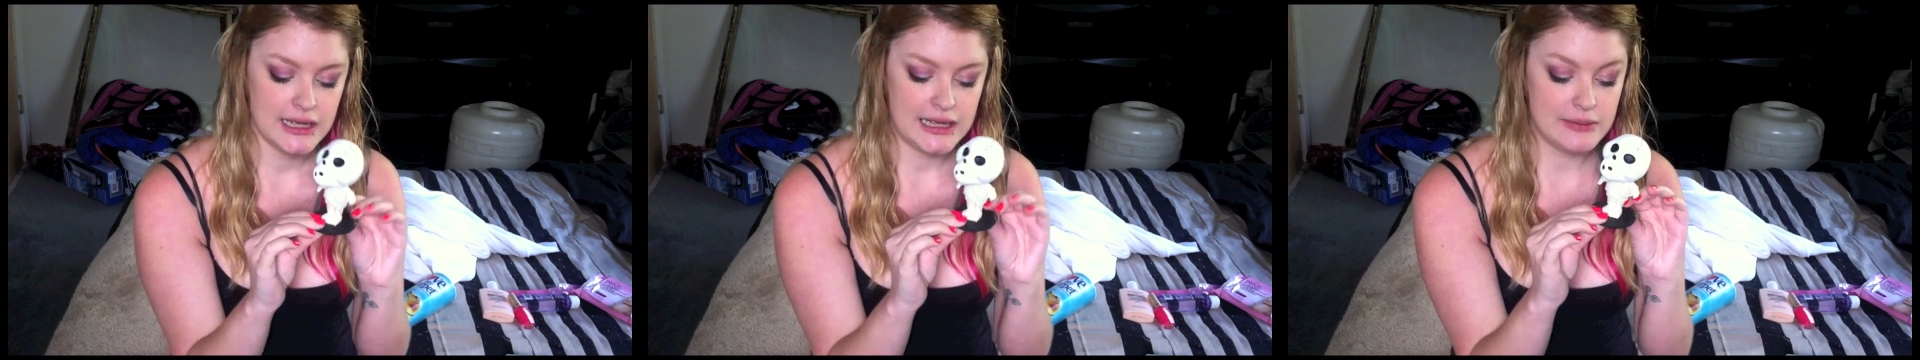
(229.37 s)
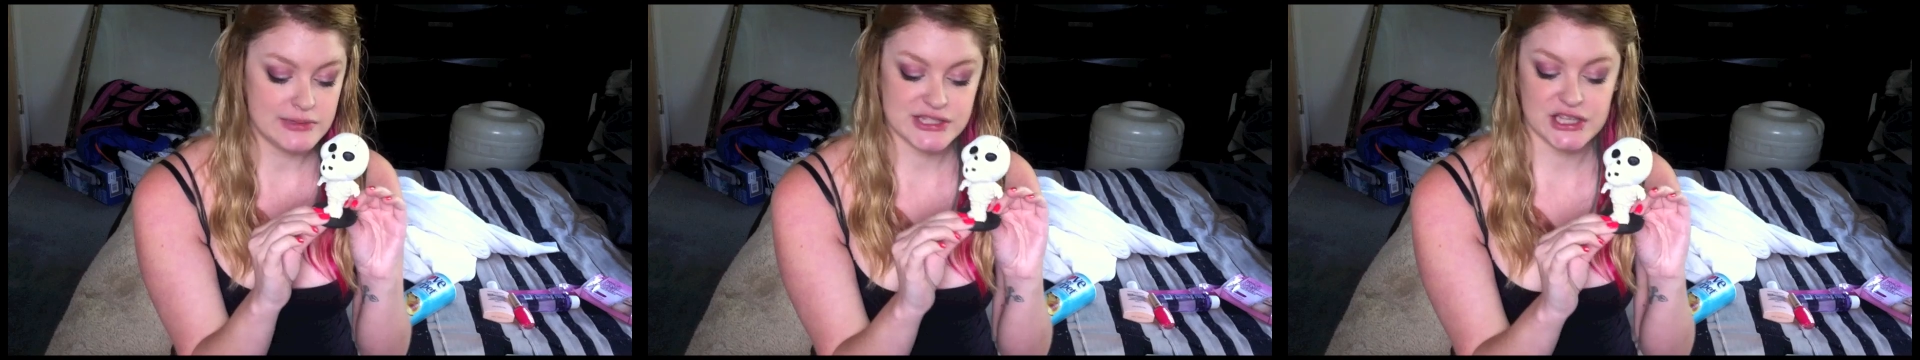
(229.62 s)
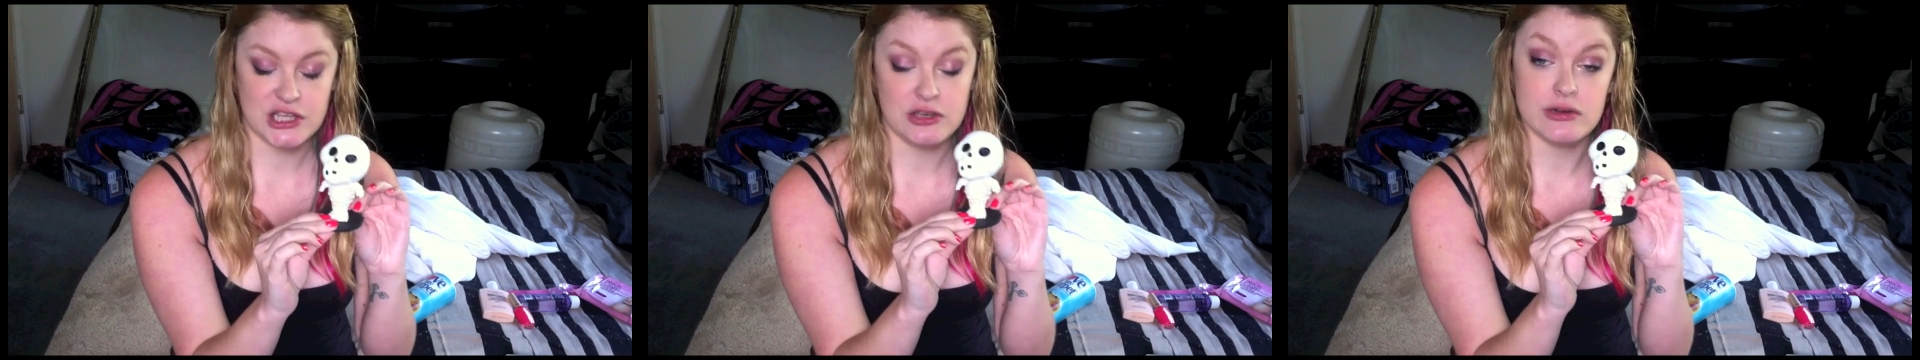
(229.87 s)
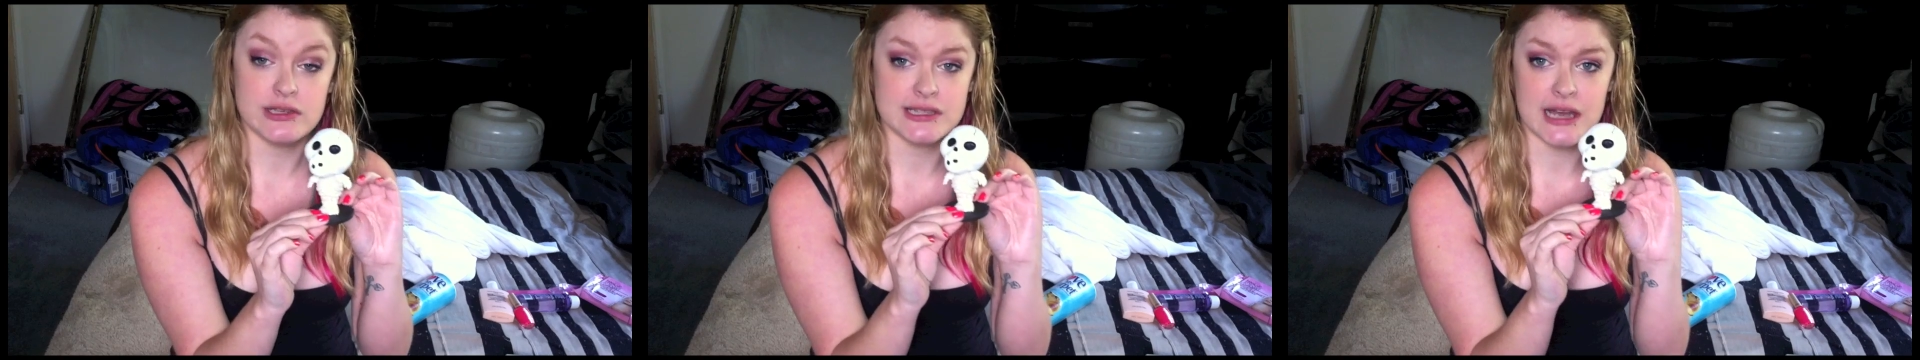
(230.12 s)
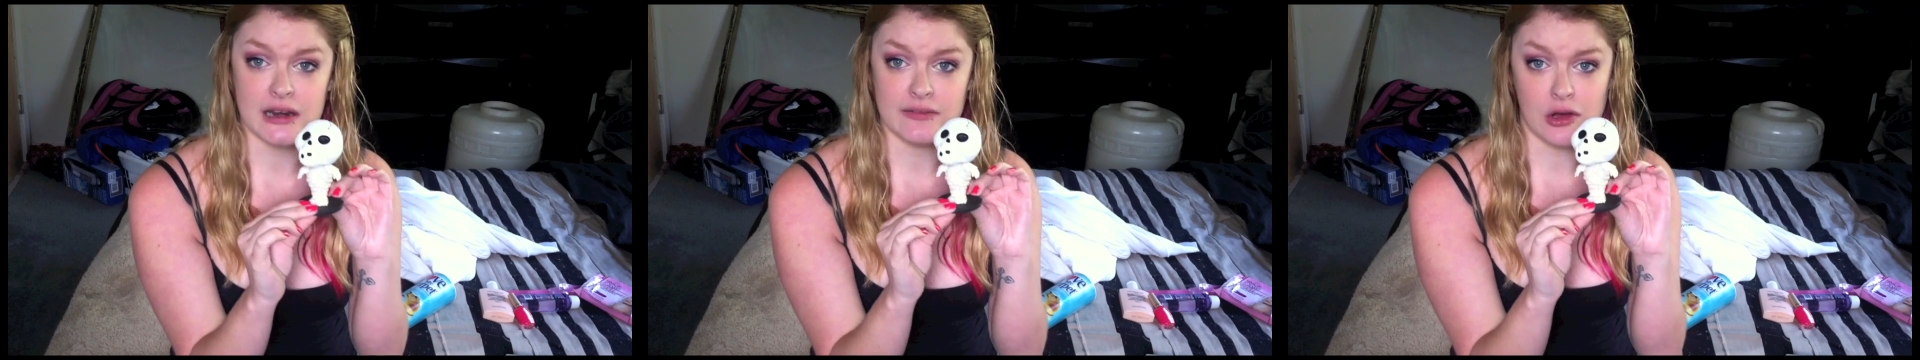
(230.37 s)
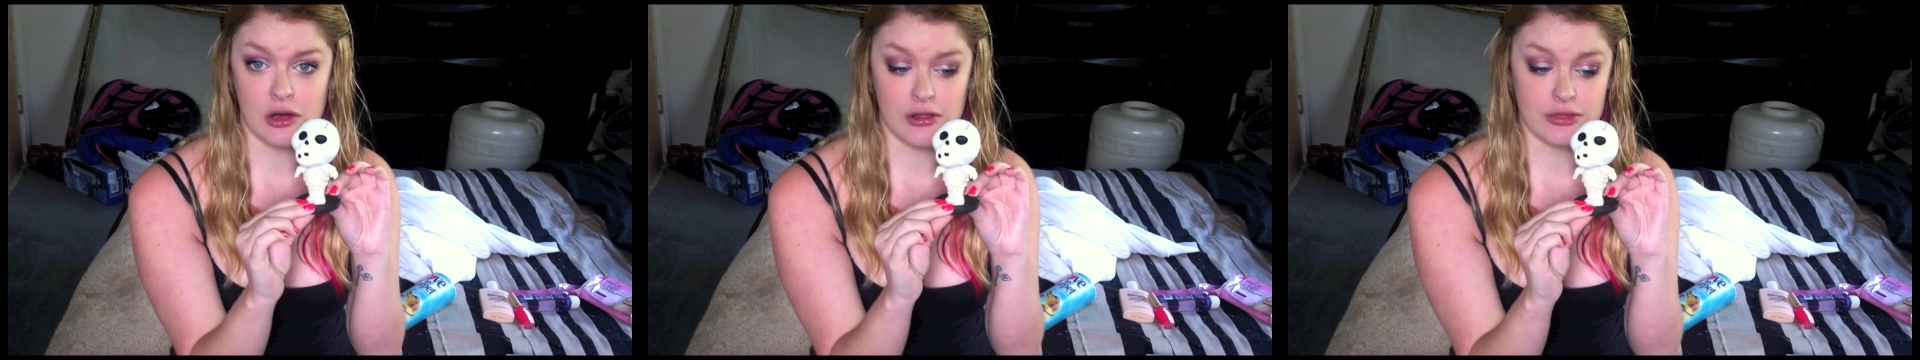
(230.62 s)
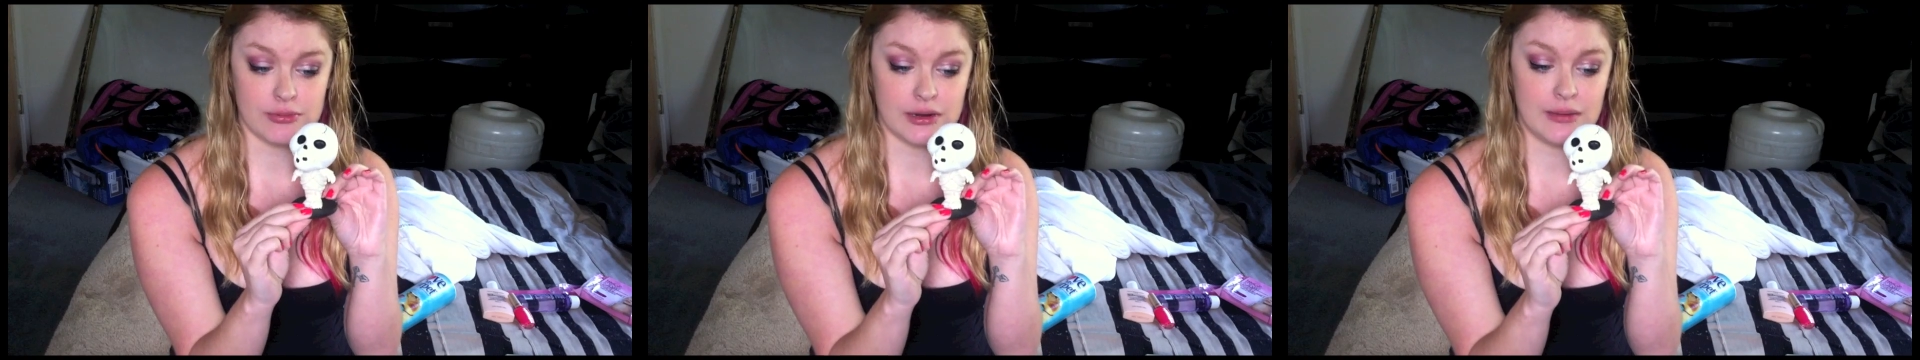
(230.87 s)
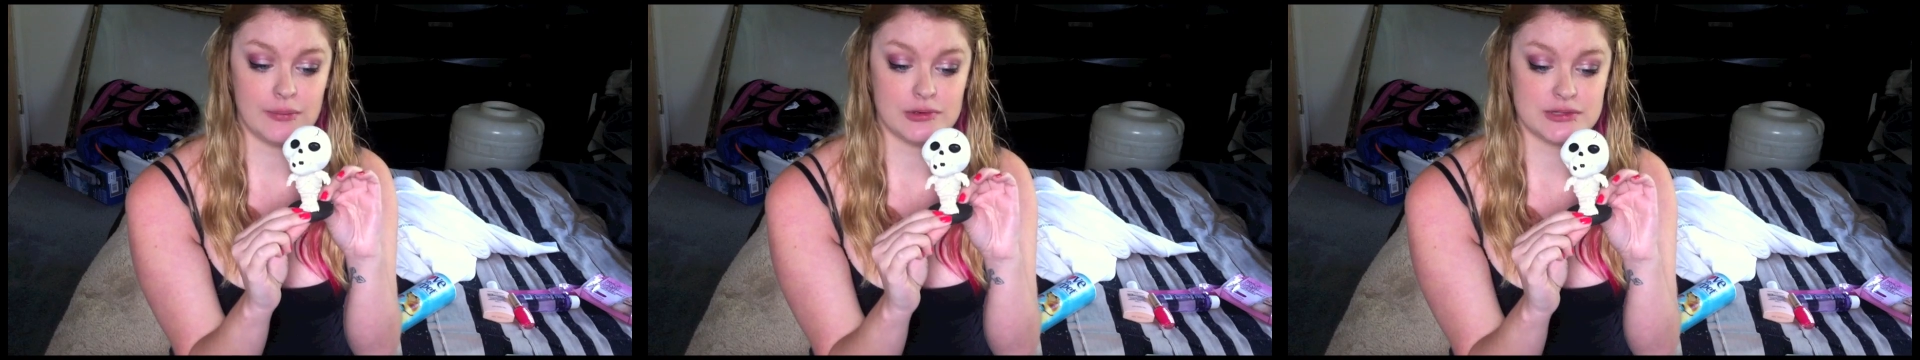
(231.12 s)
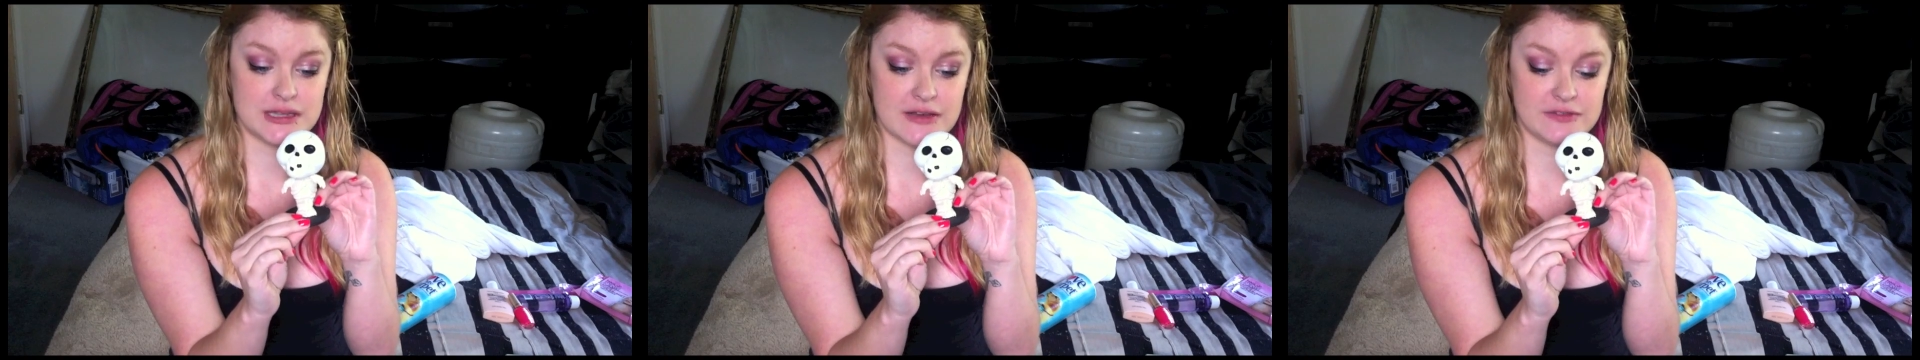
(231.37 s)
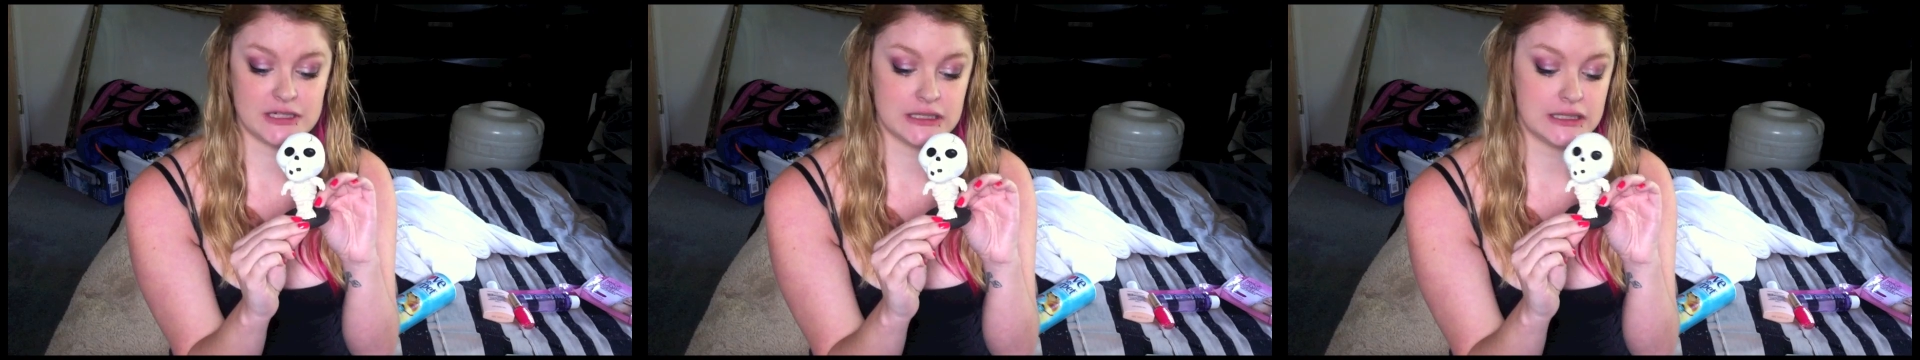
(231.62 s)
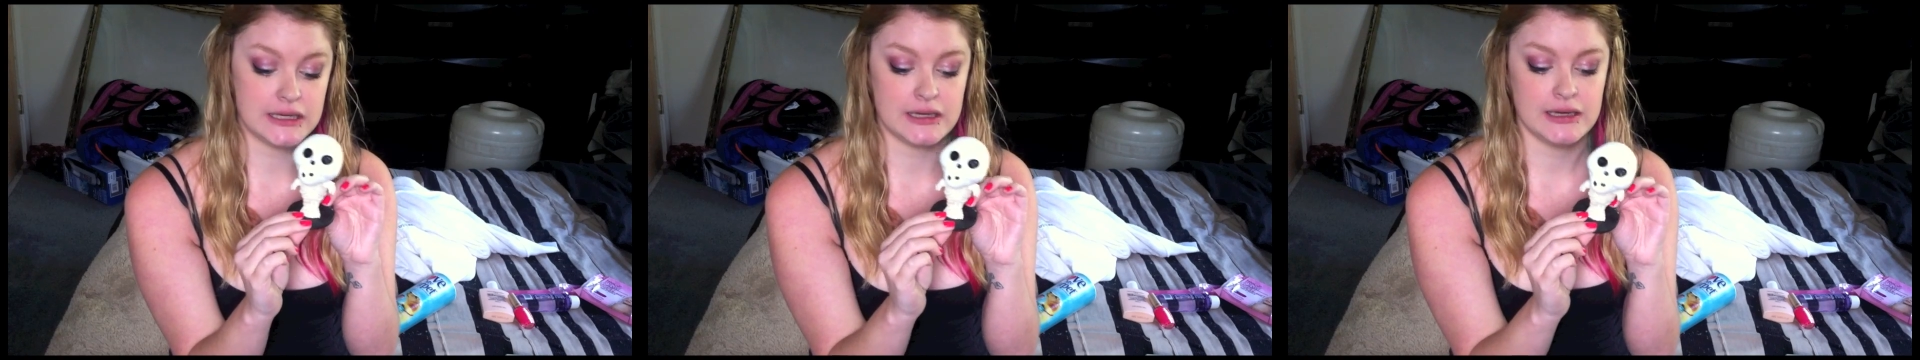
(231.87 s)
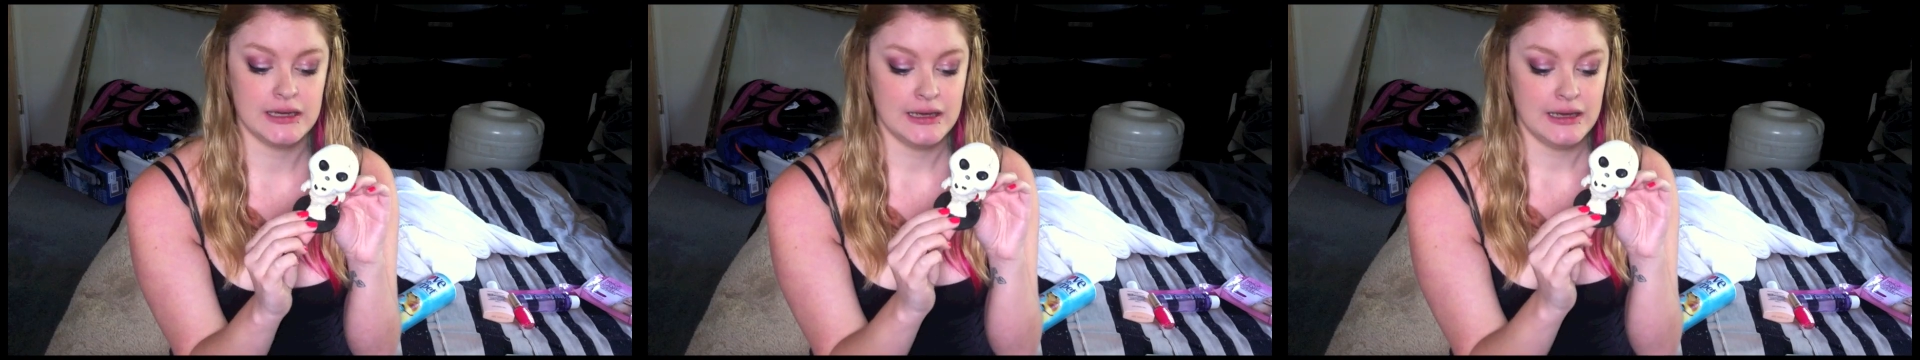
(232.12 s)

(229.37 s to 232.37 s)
He was the cutest out of all three, most definitely.